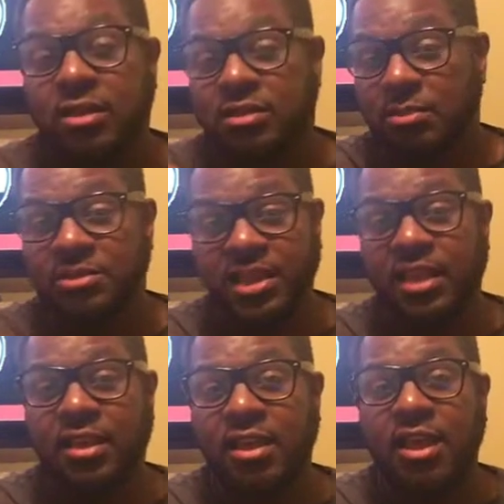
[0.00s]
Some
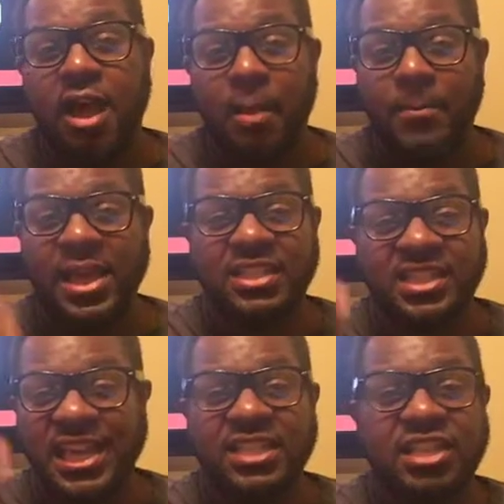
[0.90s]
say a man's
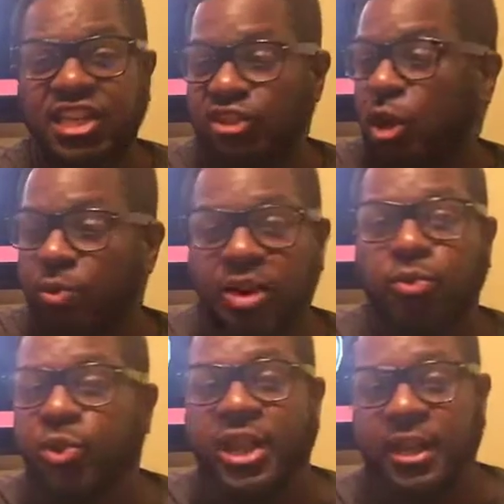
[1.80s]
destiny is already
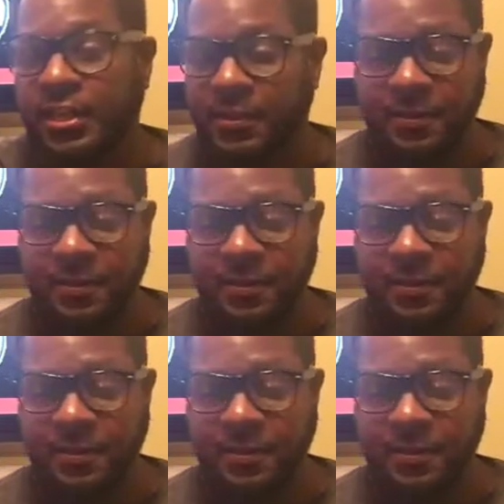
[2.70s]
written.